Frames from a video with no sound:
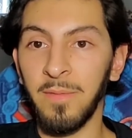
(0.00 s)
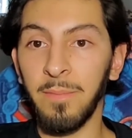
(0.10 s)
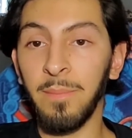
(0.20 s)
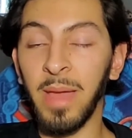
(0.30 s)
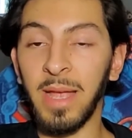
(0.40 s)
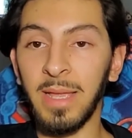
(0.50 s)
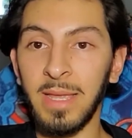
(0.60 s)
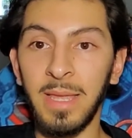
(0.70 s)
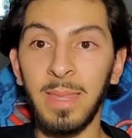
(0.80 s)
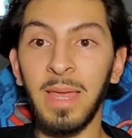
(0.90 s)
back
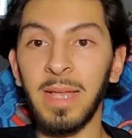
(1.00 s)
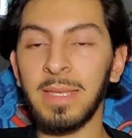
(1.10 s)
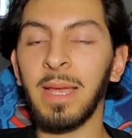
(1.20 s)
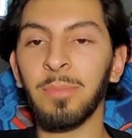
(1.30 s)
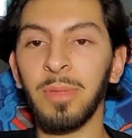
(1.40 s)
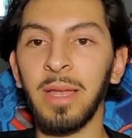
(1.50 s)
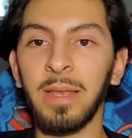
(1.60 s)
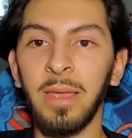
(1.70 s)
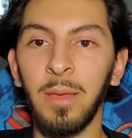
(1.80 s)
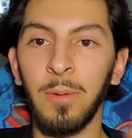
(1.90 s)
in that
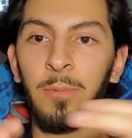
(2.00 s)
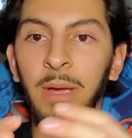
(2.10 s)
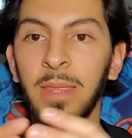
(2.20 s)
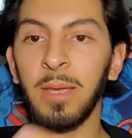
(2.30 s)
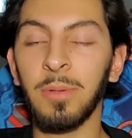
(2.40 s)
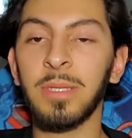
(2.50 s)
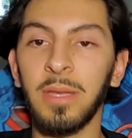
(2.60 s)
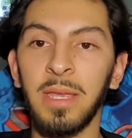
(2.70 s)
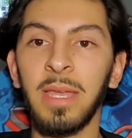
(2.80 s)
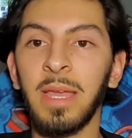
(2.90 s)
timeline when they were
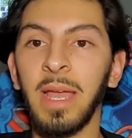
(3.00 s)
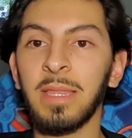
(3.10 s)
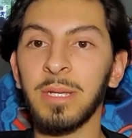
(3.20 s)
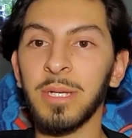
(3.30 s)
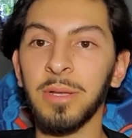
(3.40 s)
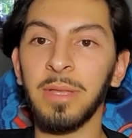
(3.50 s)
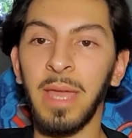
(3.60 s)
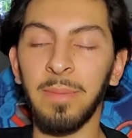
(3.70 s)
studying it at the S.H.I.E.L.D. Academy.